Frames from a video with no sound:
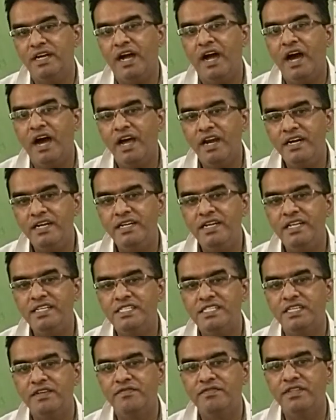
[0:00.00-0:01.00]

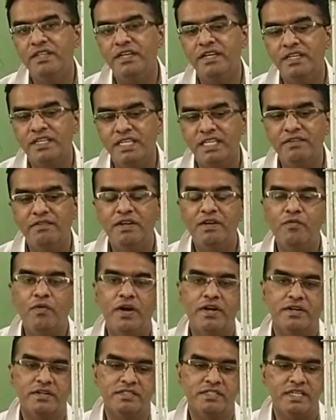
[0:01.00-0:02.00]
hardness of the given
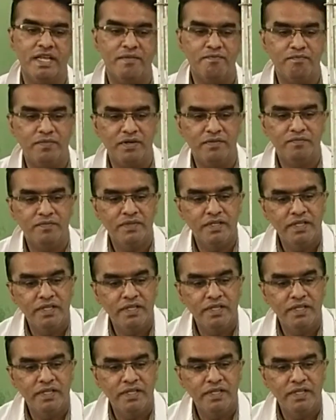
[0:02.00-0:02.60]
water sample.